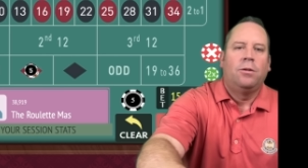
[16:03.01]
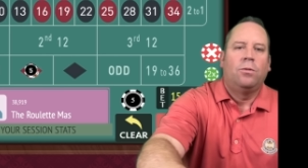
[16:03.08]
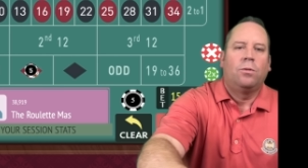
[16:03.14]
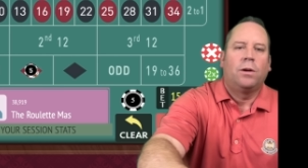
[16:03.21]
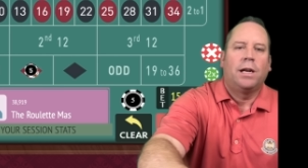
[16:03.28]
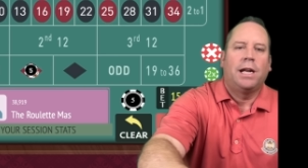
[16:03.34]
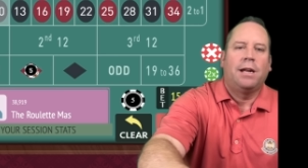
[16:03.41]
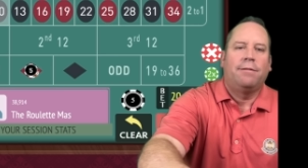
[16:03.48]
We're
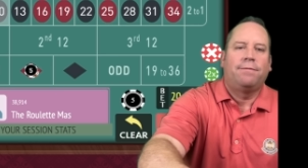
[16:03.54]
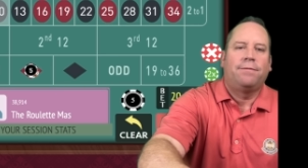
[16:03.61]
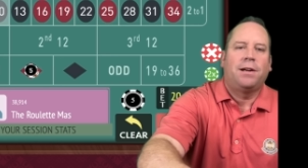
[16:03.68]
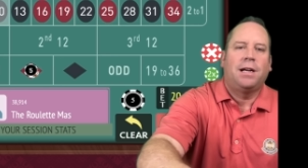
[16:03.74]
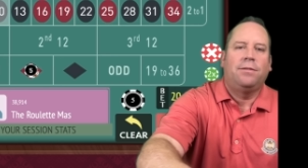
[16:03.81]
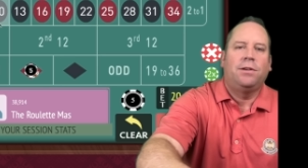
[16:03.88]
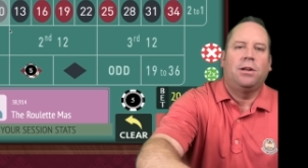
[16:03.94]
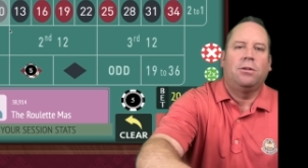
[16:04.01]
going to have
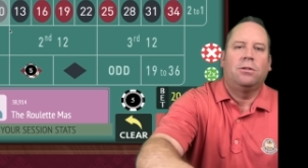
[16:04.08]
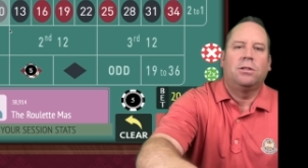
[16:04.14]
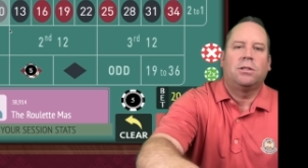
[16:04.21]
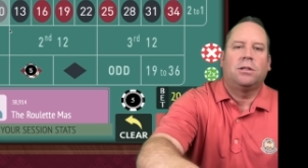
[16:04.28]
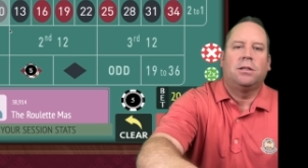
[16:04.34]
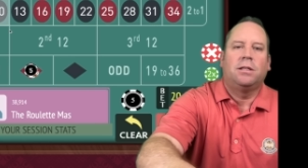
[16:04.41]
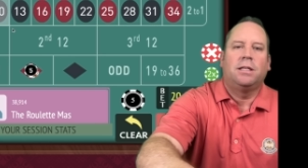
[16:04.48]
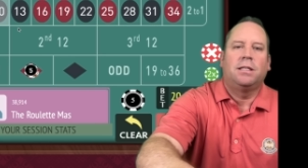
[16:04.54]
$5
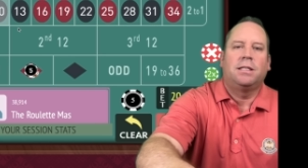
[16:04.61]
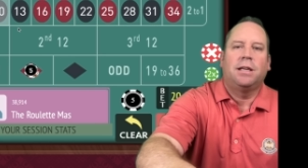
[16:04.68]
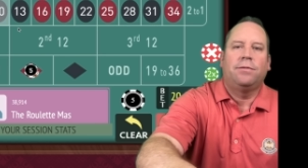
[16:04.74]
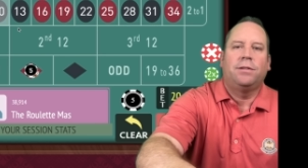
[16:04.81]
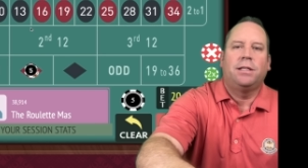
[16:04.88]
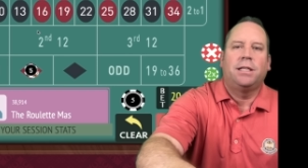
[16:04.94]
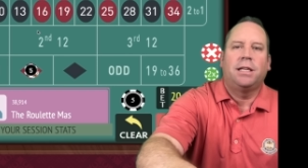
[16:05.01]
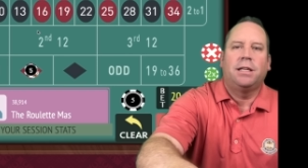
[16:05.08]
on the
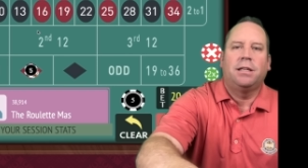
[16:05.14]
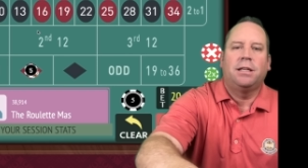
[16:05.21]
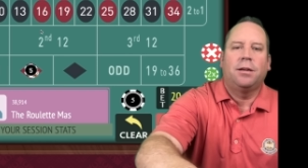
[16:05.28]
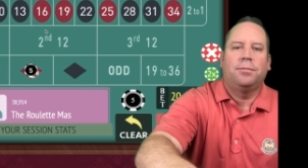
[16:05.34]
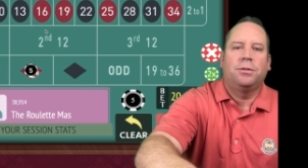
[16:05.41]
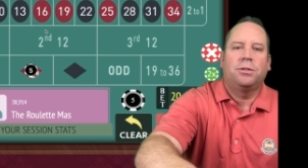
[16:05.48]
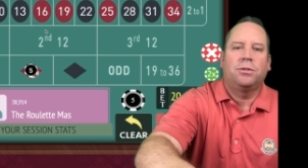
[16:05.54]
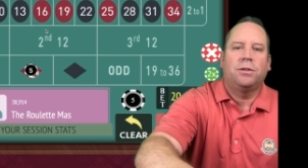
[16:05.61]
710
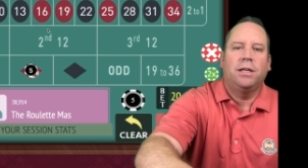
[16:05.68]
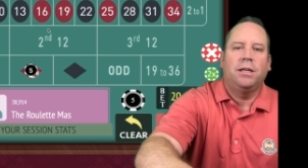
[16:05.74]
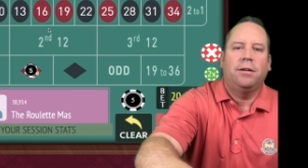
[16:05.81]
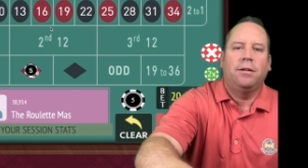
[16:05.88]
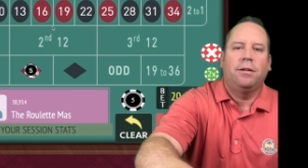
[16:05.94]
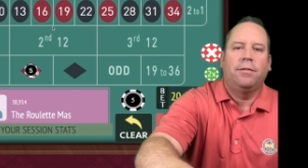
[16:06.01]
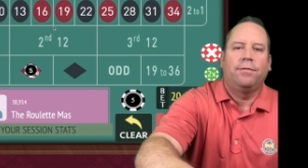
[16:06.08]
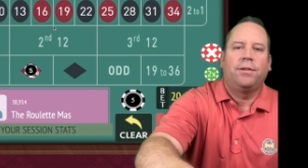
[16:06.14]
double street,
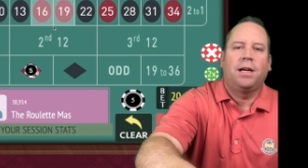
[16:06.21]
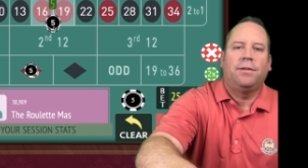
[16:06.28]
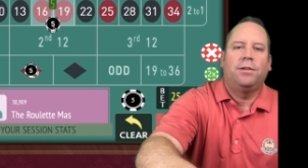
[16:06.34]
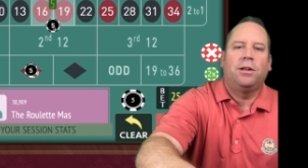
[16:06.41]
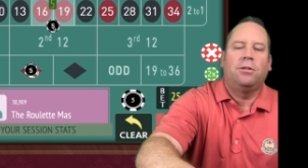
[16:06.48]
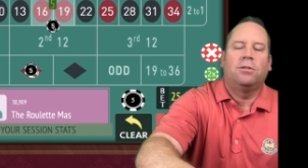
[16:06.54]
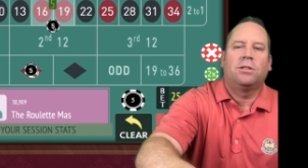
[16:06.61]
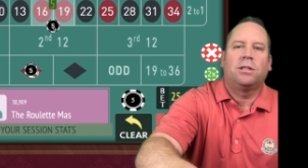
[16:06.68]
$5 on
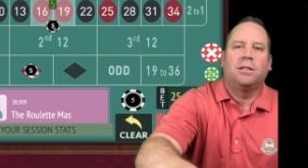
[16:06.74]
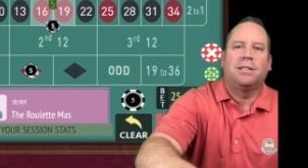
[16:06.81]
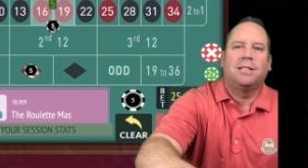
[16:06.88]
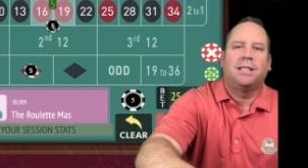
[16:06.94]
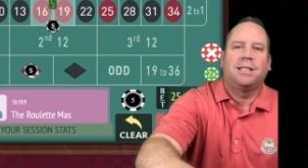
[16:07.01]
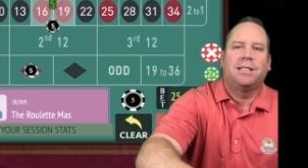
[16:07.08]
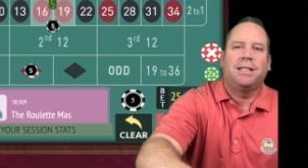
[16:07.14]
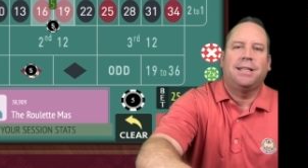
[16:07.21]

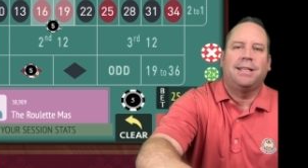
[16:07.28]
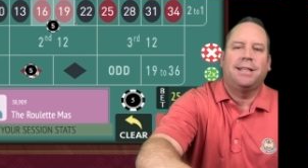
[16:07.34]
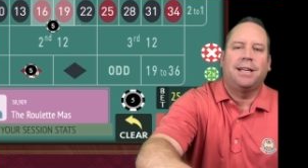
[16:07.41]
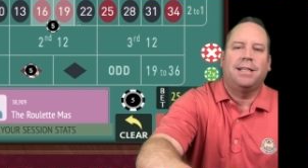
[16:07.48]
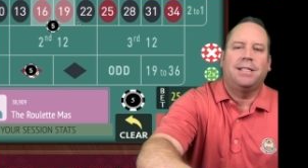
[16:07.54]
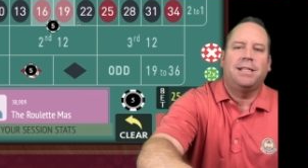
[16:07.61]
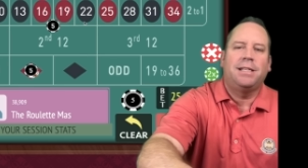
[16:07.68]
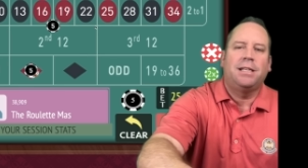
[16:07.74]

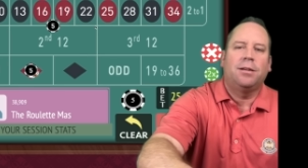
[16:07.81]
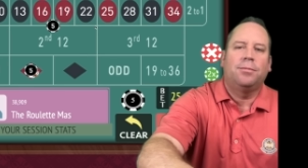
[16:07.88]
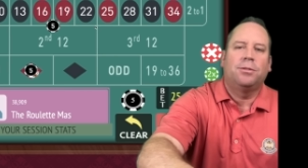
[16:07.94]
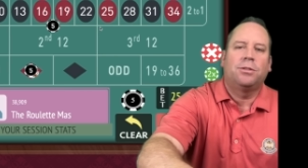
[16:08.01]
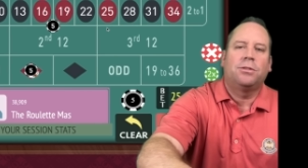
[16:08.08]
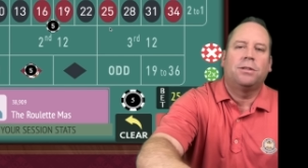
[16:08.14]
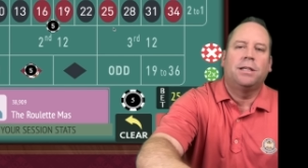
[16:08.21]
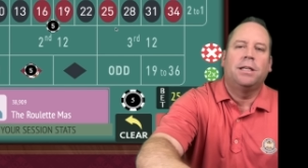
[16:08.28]
1619 double
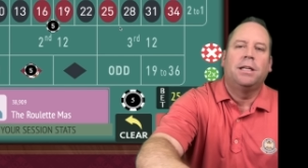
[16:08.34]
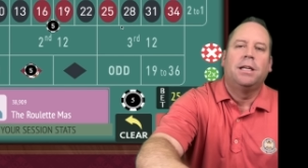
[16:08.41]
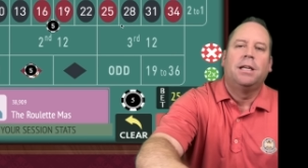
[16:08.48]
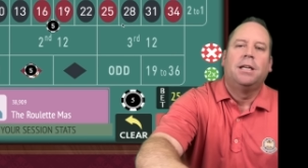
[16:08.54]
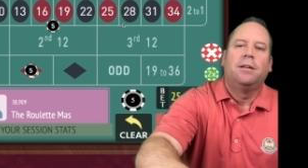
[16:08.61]
street,